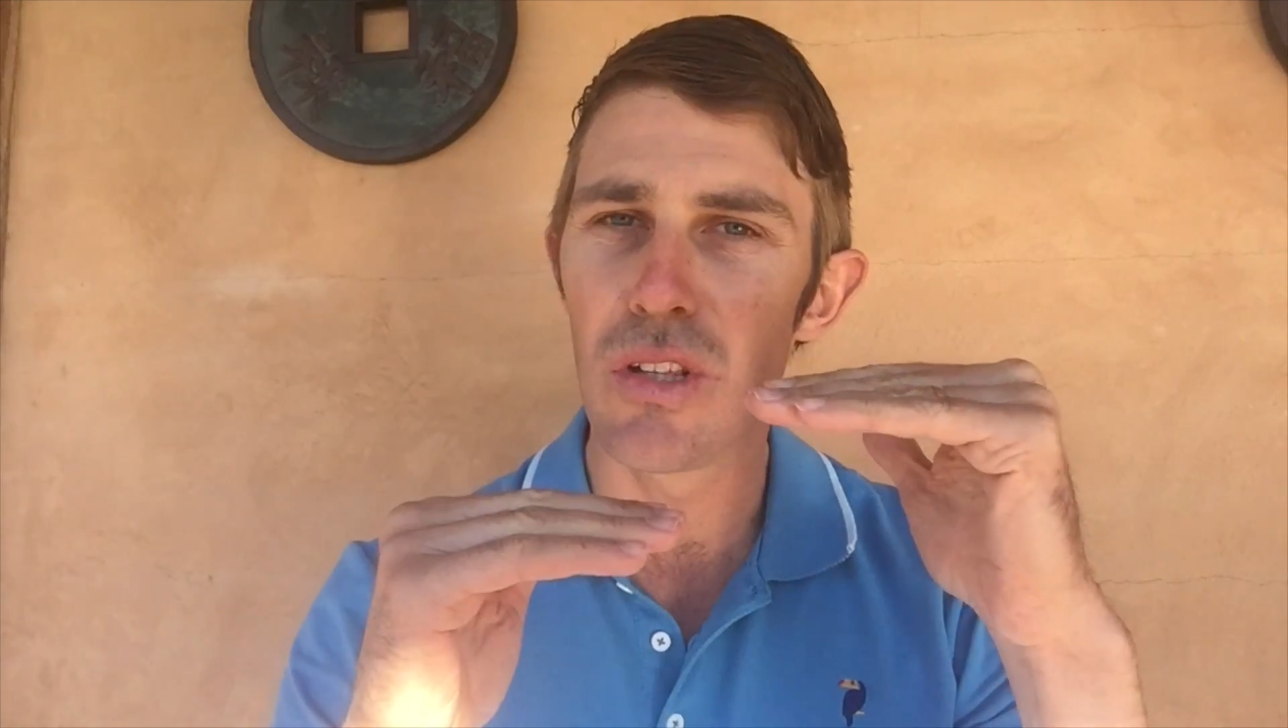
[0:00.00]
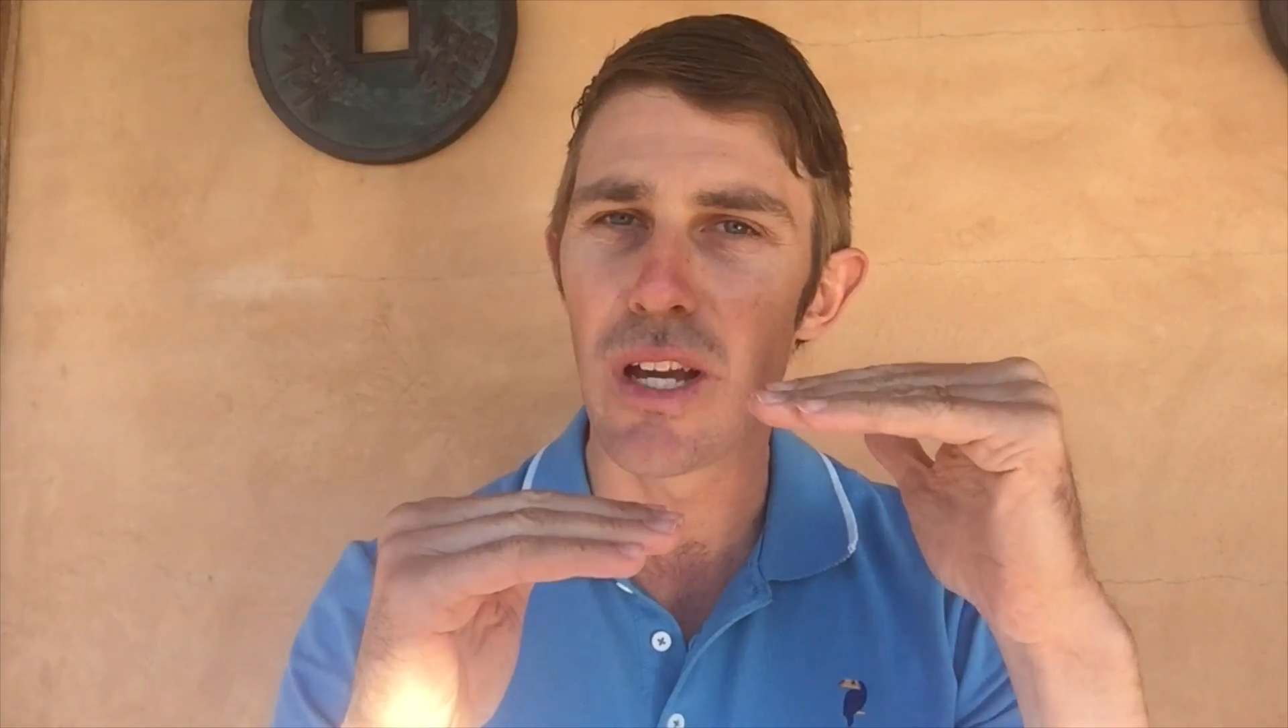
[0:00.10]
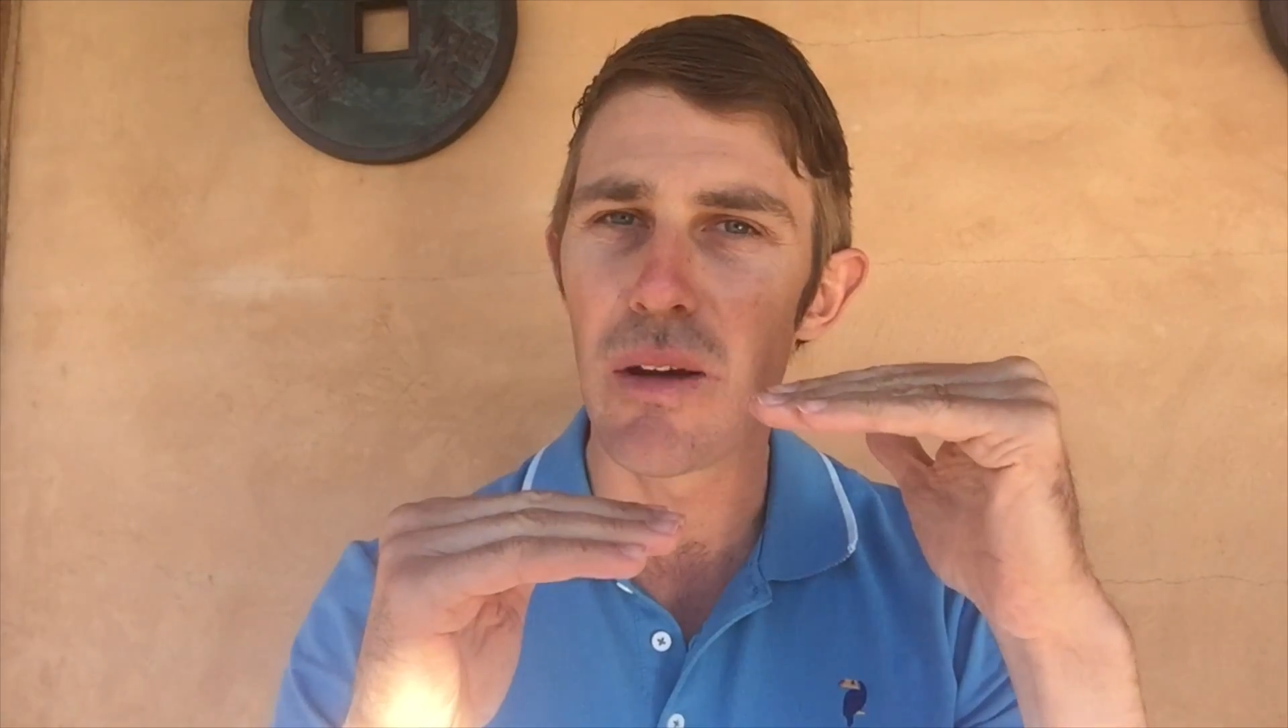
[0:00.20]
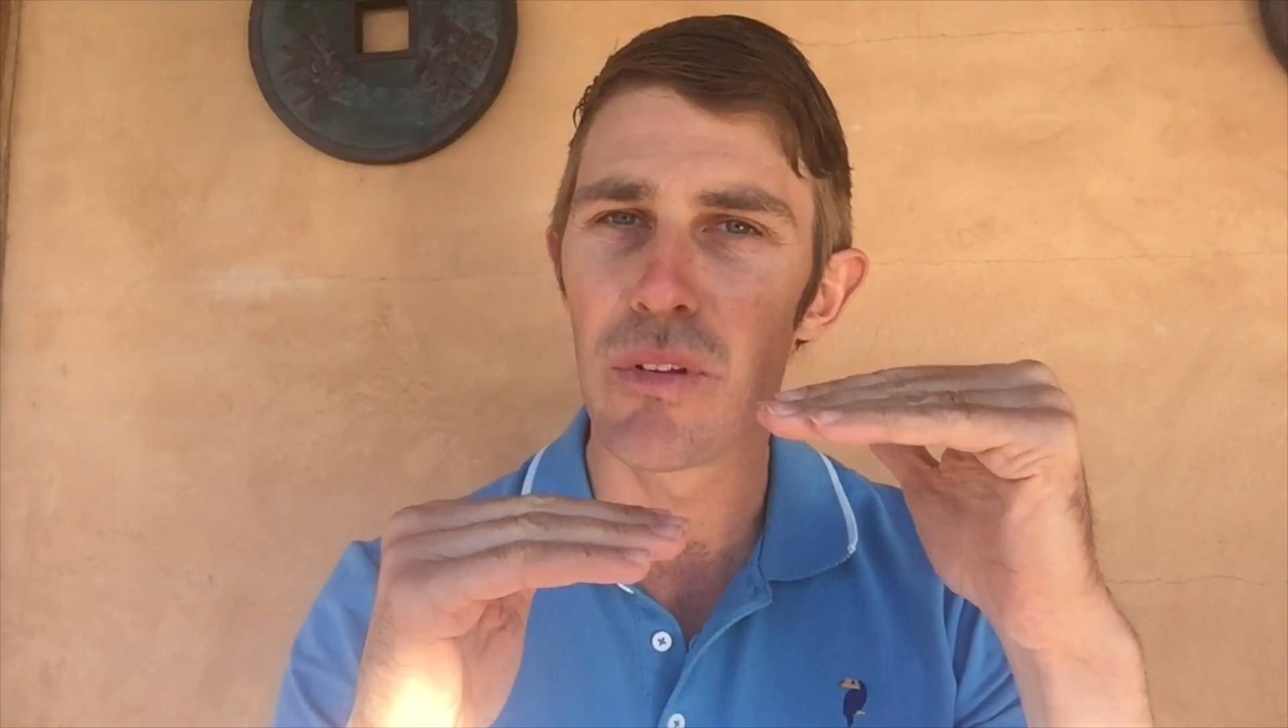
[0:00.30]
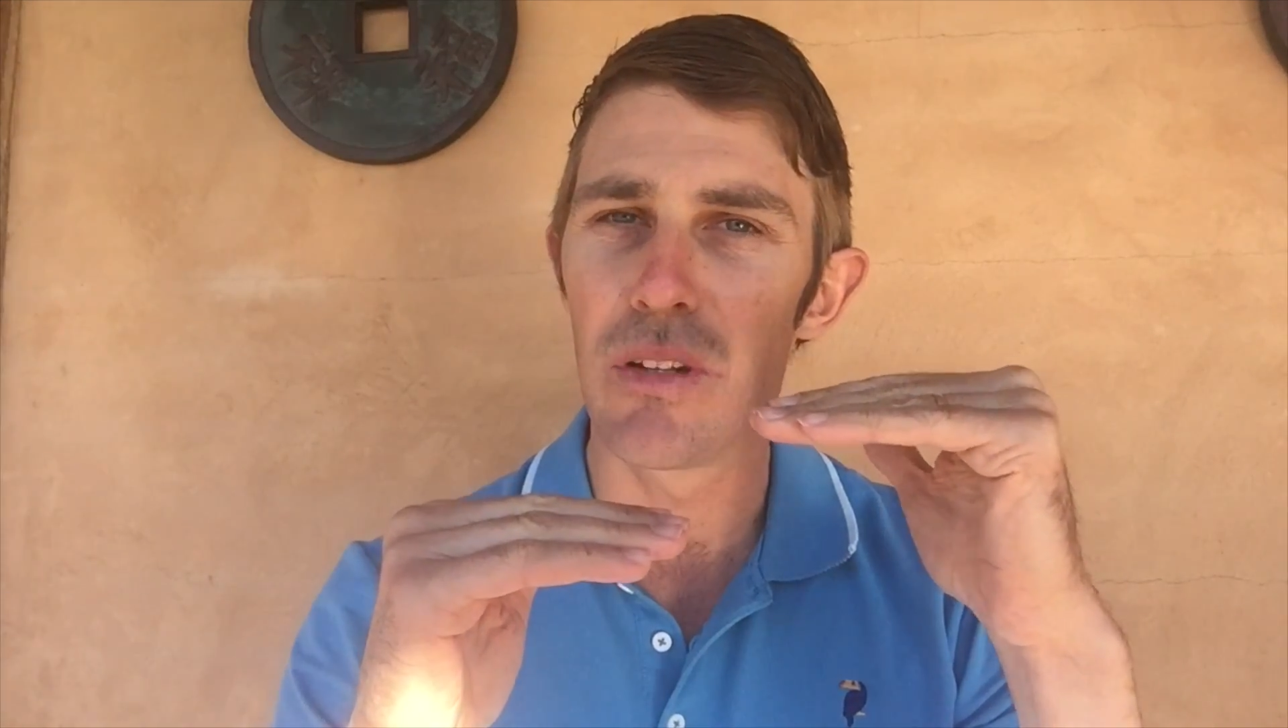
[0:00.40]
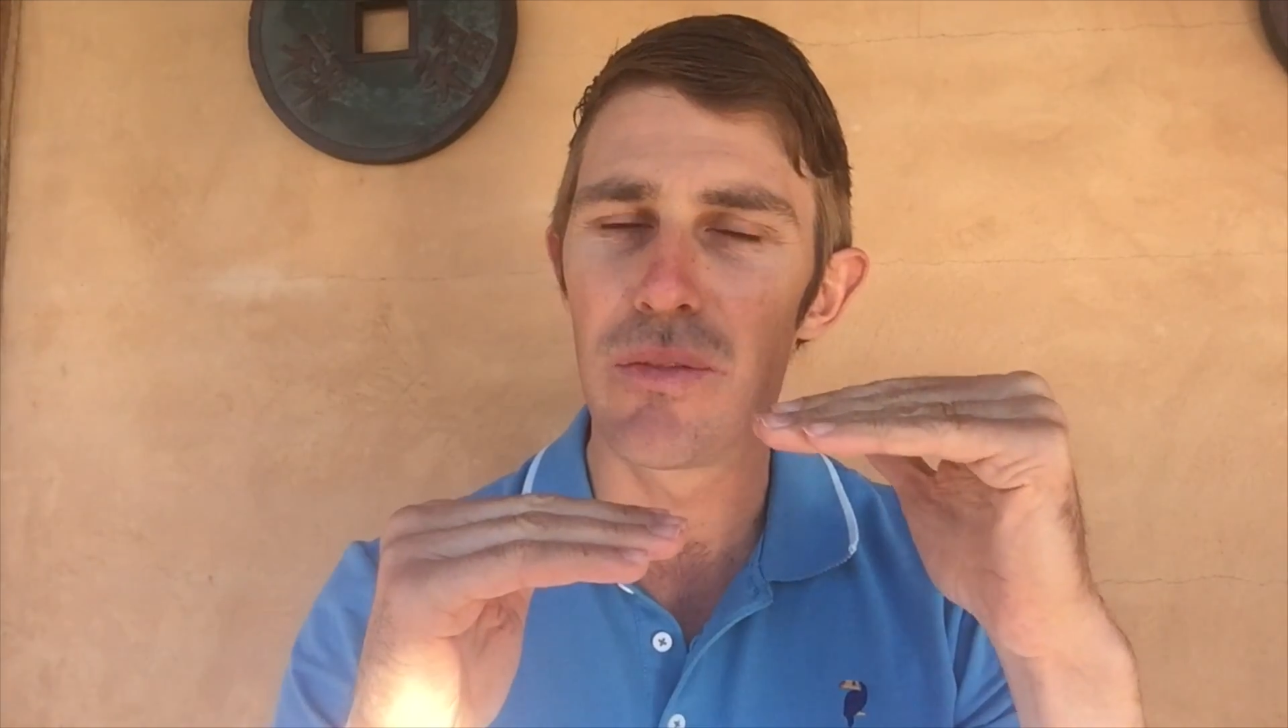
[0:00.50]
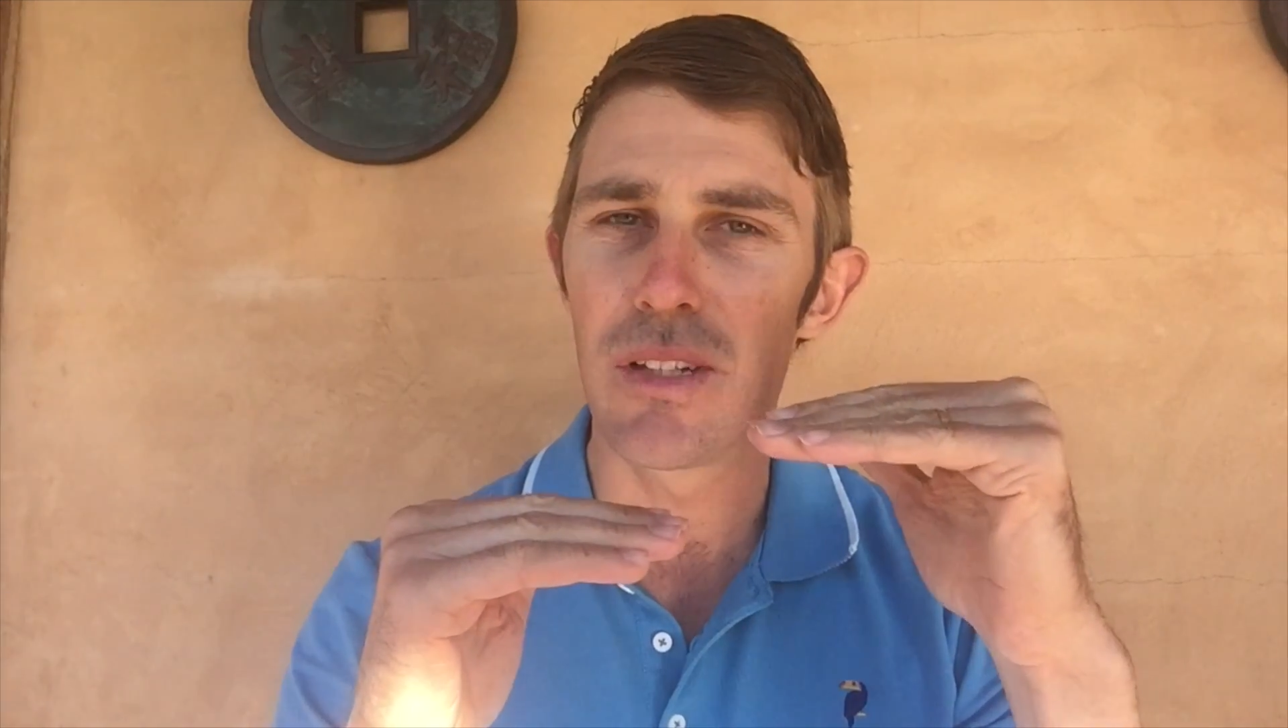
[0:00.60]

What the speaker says: level of